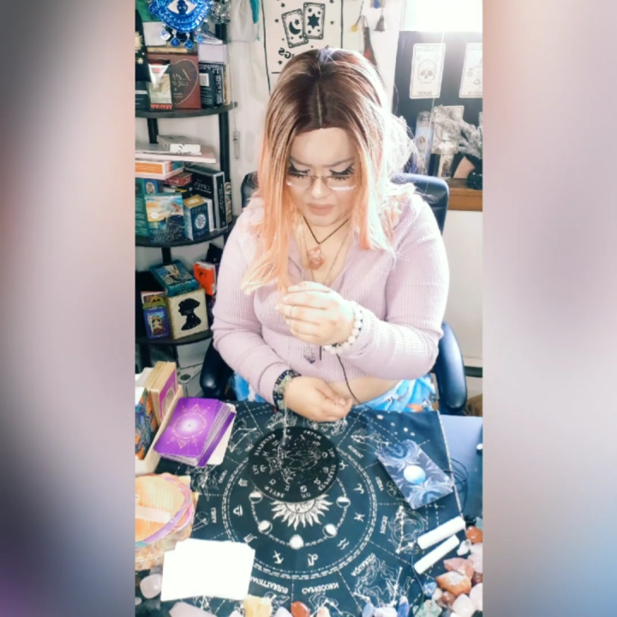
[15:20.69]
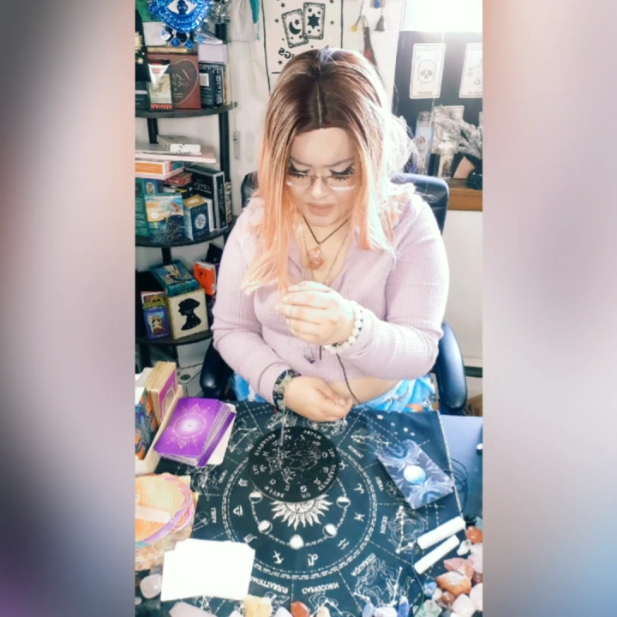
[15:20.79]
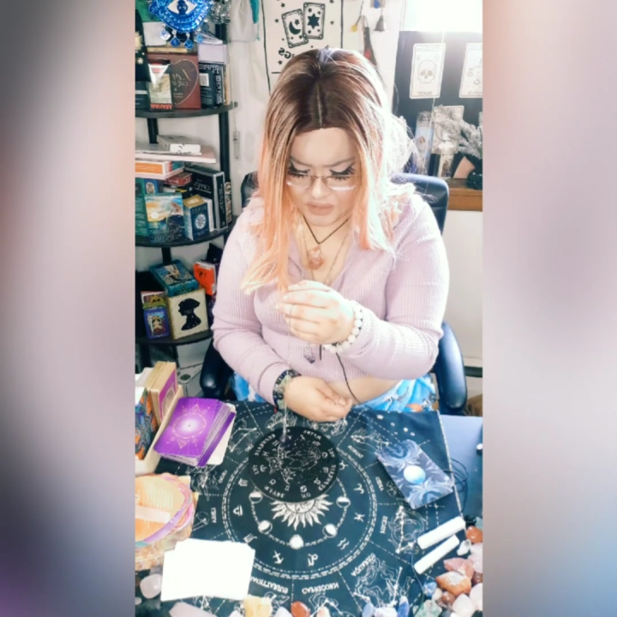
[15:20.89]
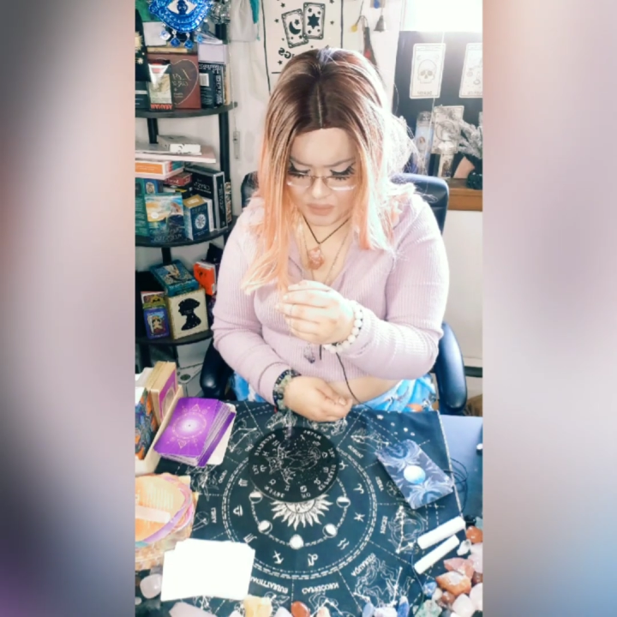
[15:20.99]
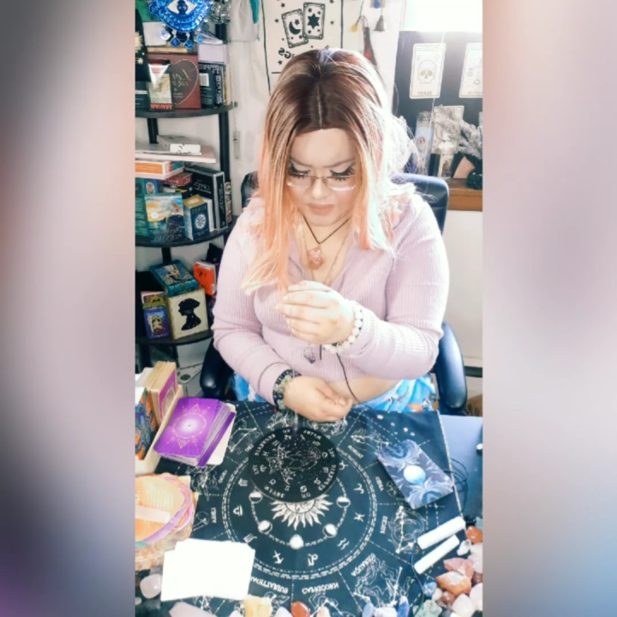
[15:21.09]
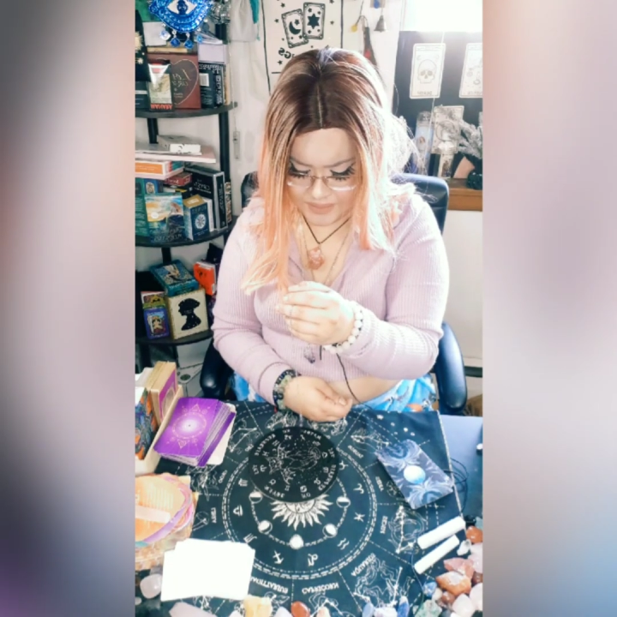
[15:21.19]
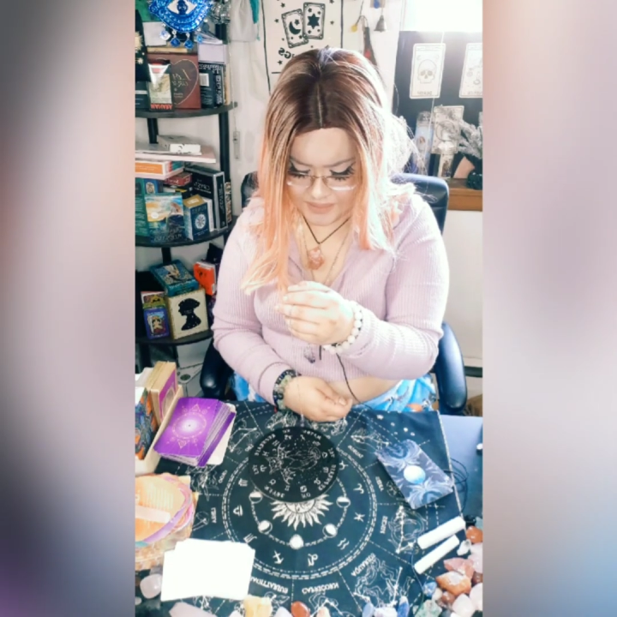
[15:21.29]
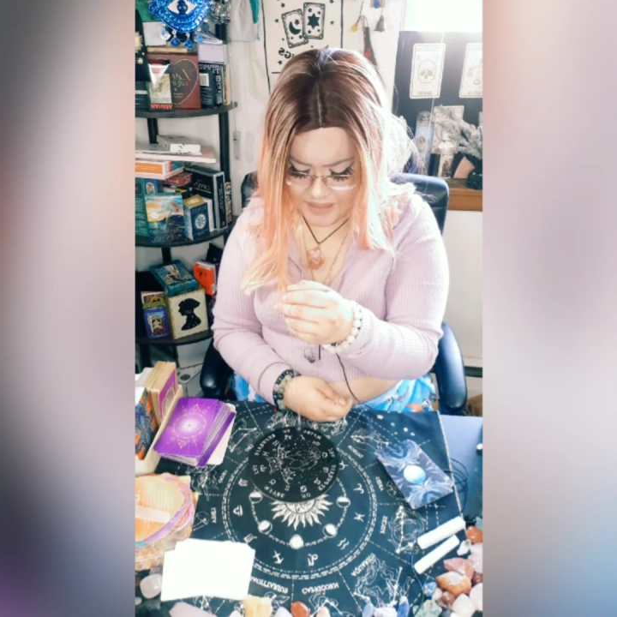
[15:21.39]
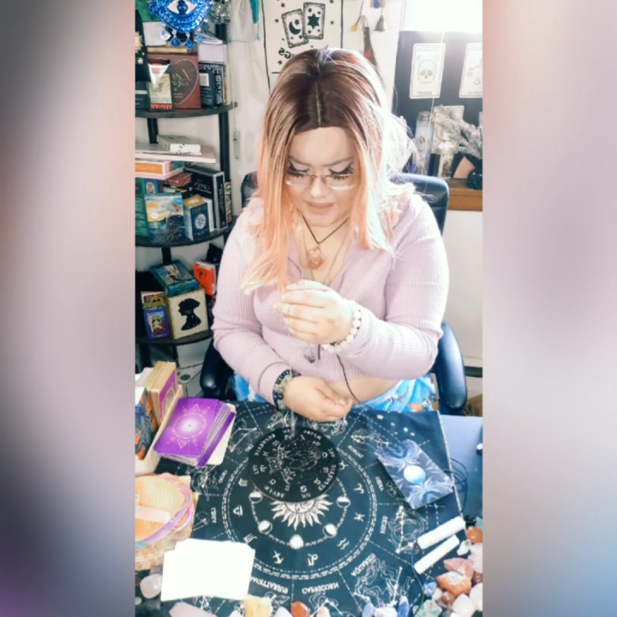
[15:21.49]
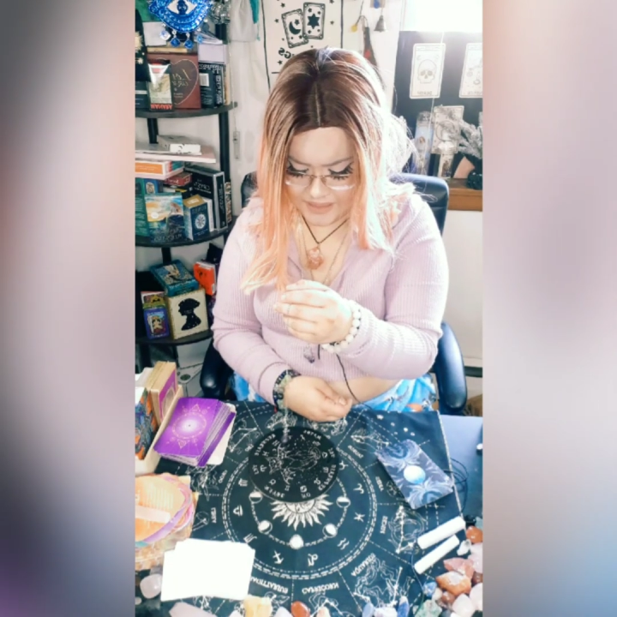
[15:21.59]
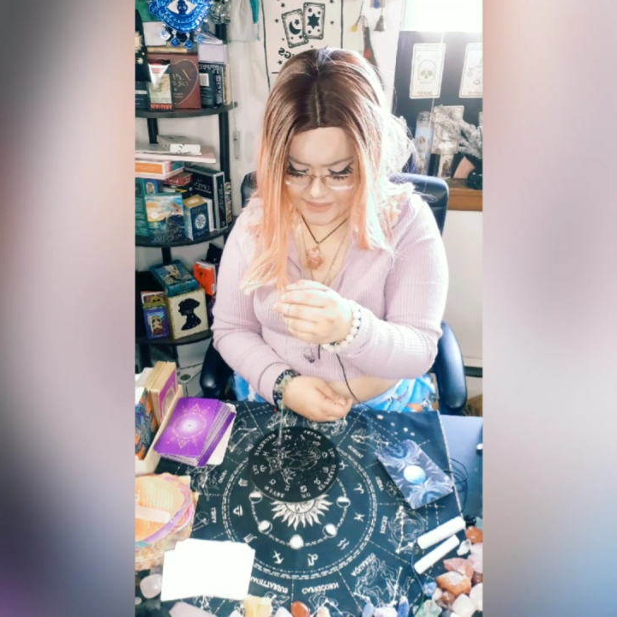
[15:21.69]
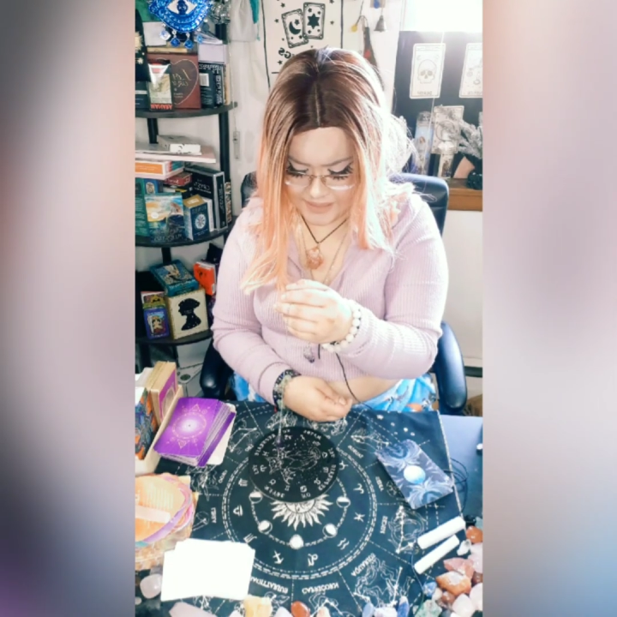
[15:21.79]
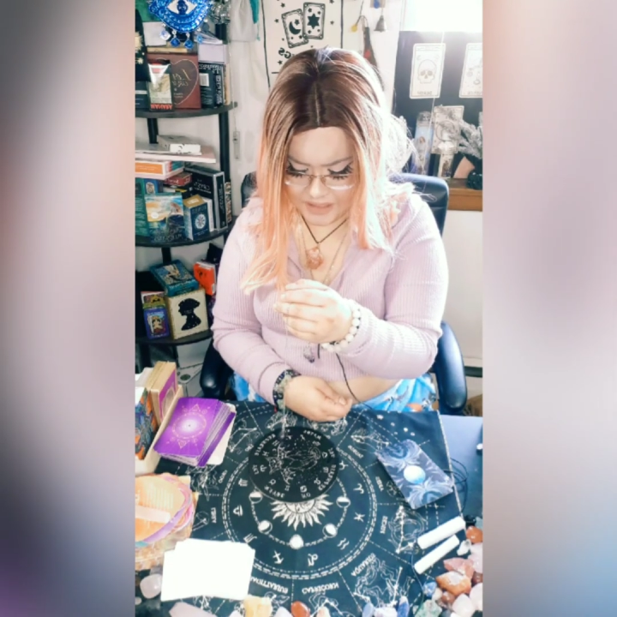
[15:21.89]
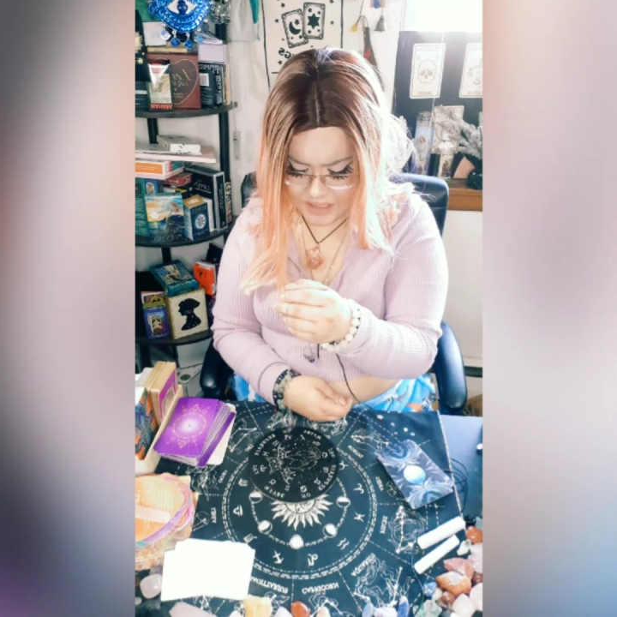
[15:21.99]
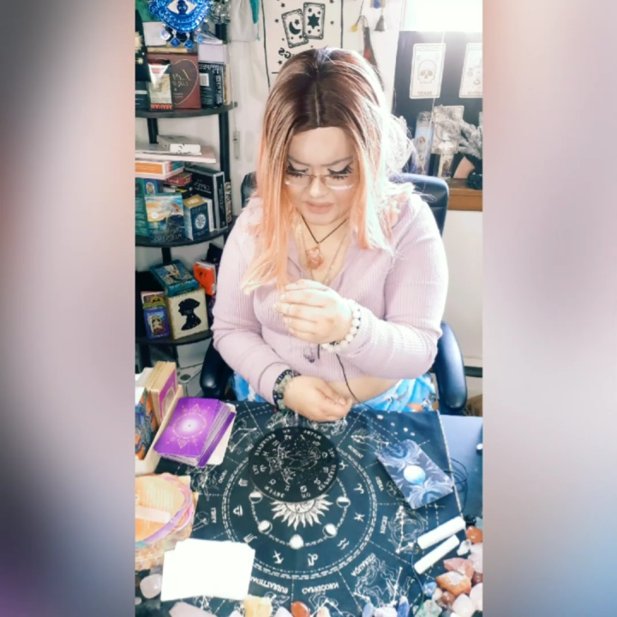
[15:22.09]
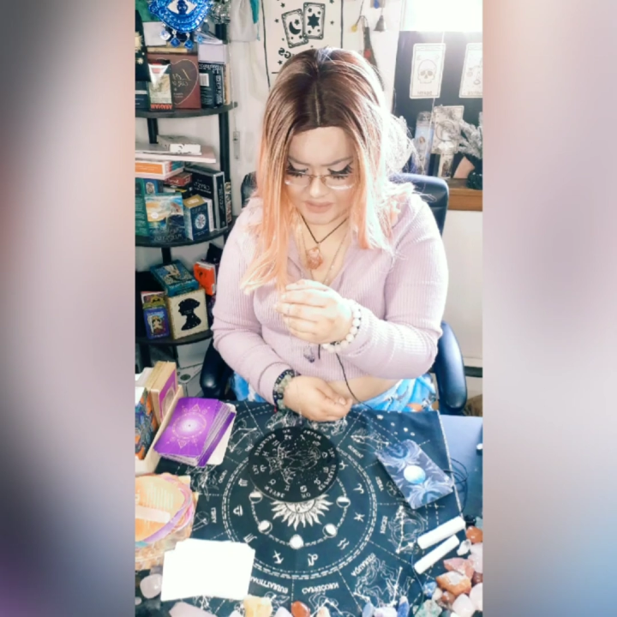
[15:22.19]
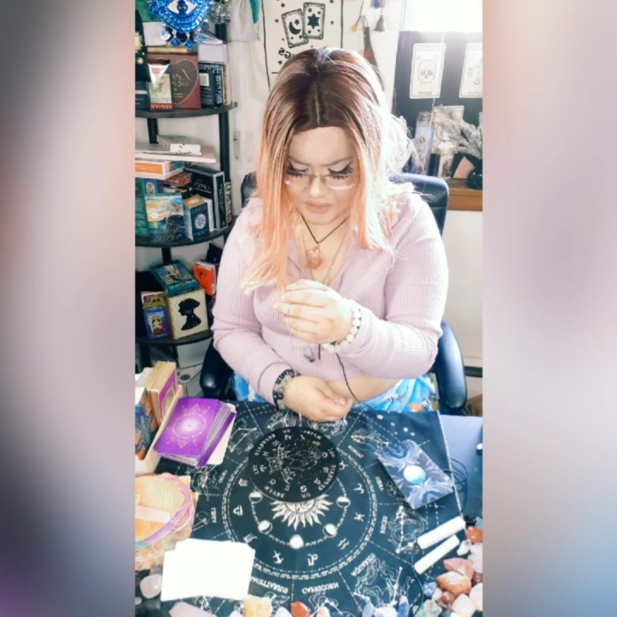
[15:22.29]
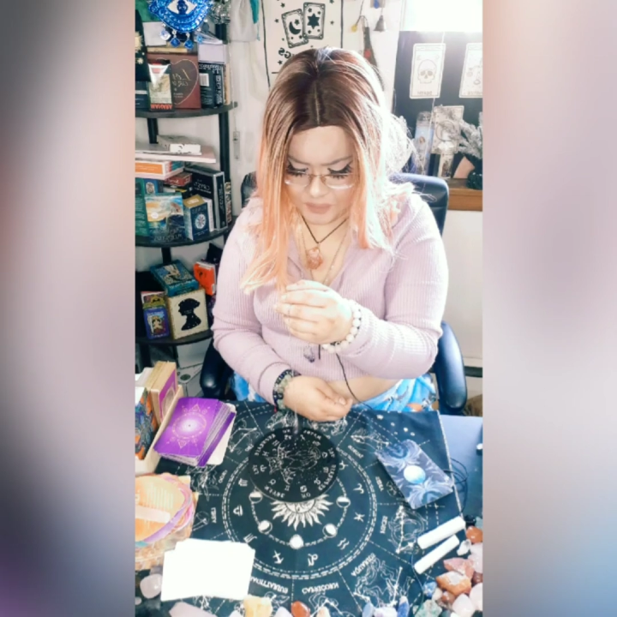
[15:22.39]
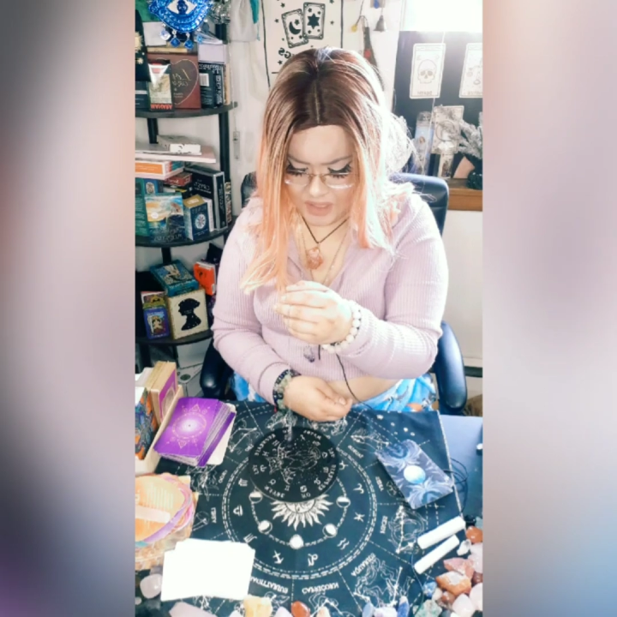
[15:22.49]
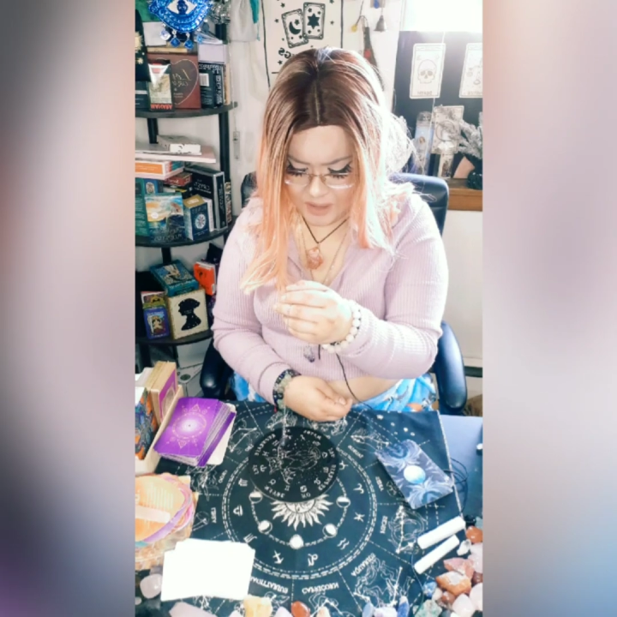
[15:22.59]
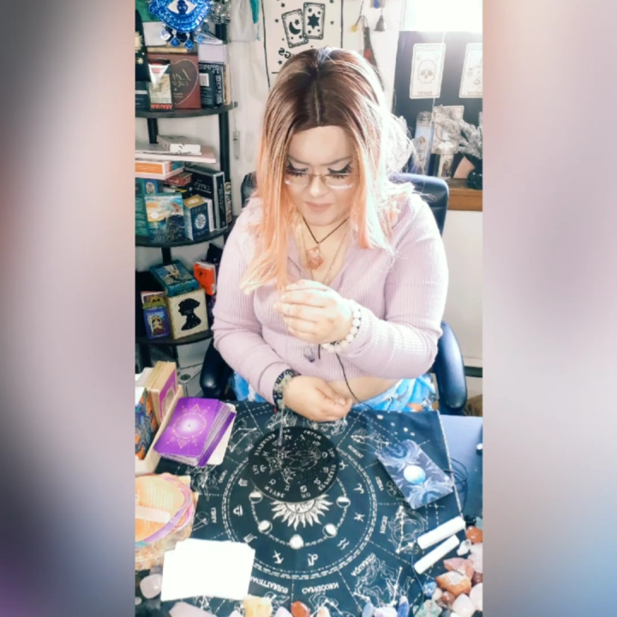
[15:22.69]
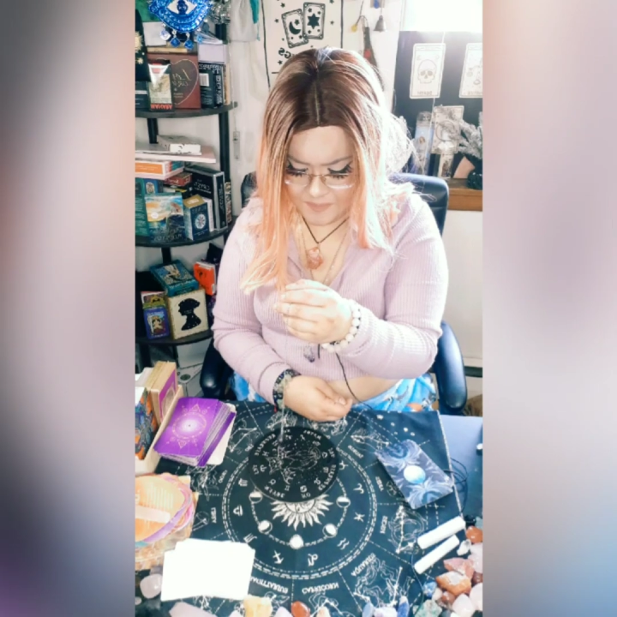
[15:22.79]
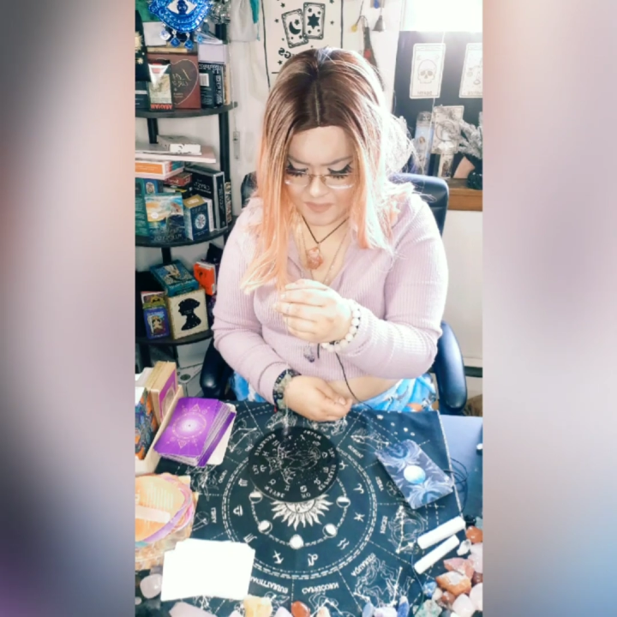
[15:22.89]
a Taurus in a Sagittarius as well.